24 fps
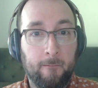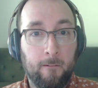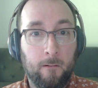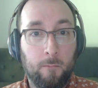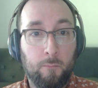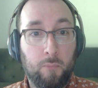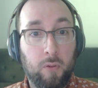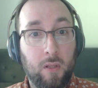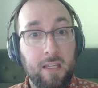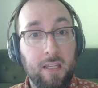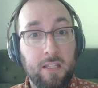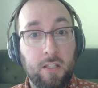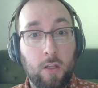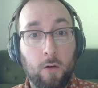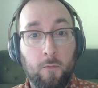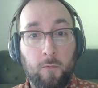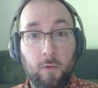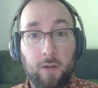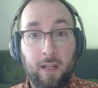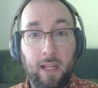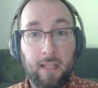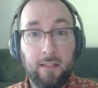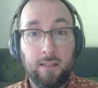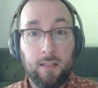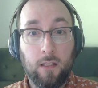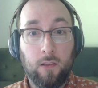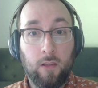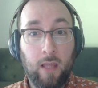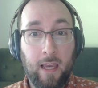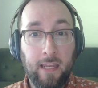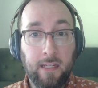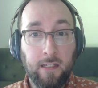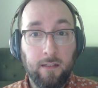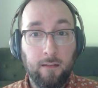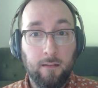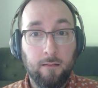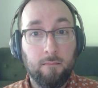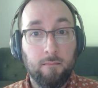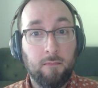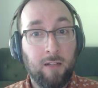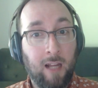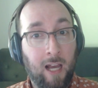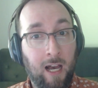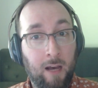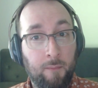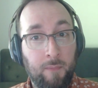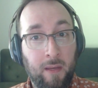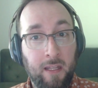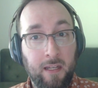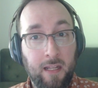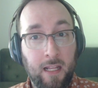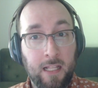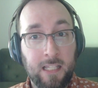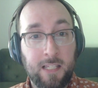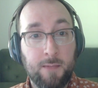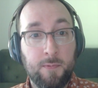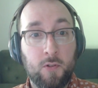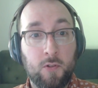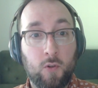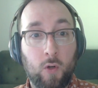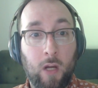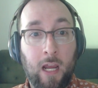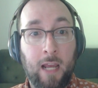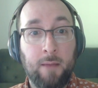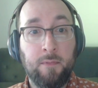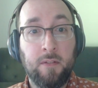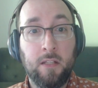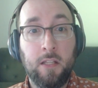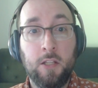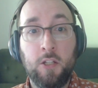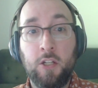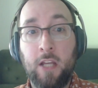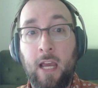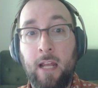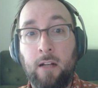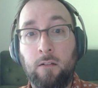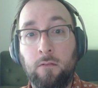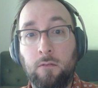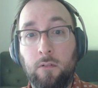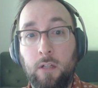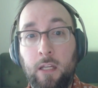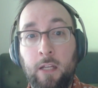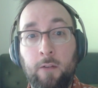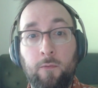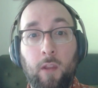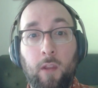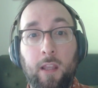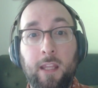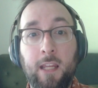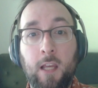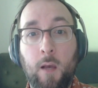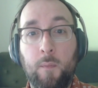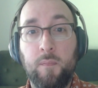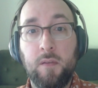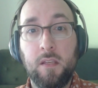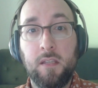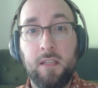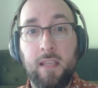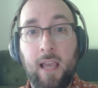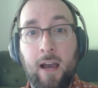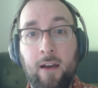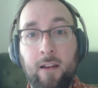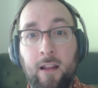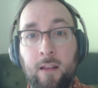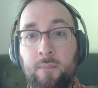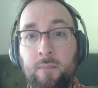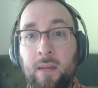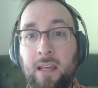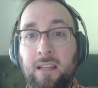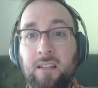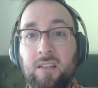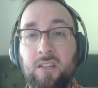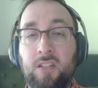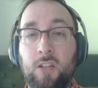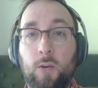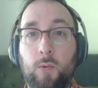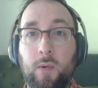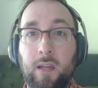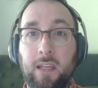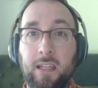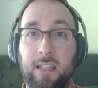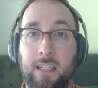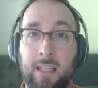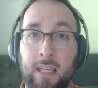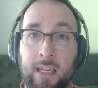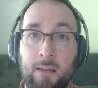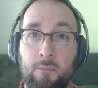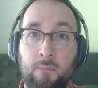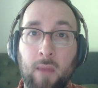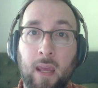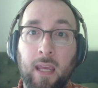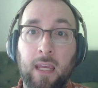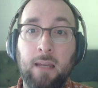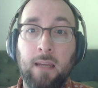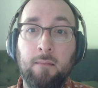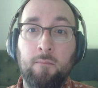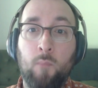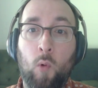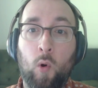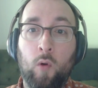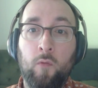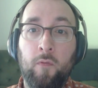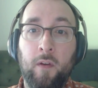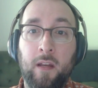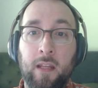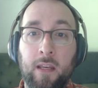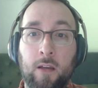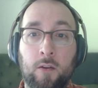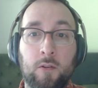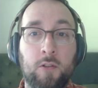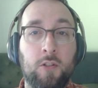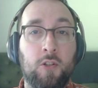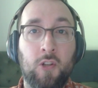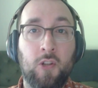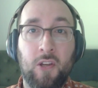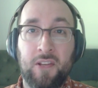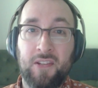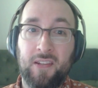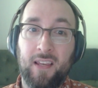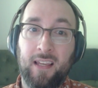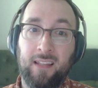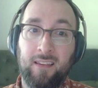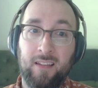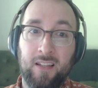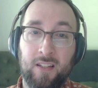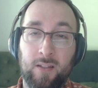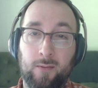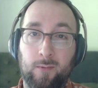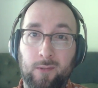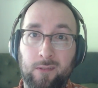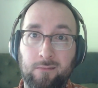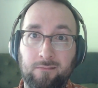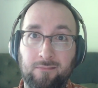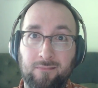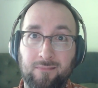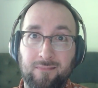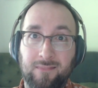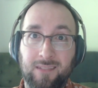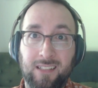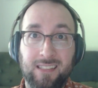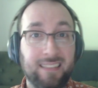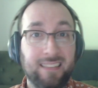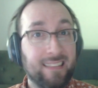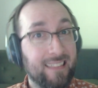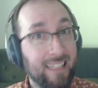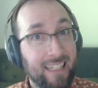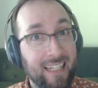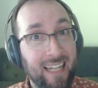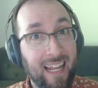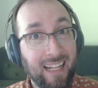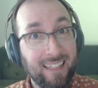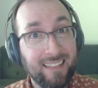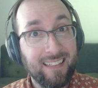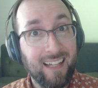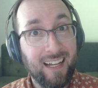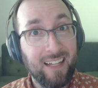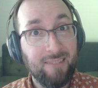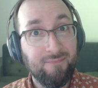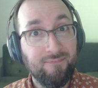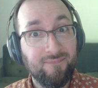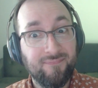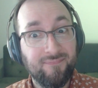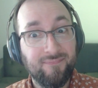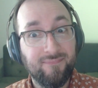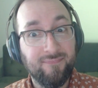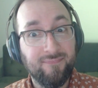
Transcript: Please don't forget to like, comment, and subscribe to the channel. It really helps us out and makes it so we can keep making more videos just like this one. See you next time!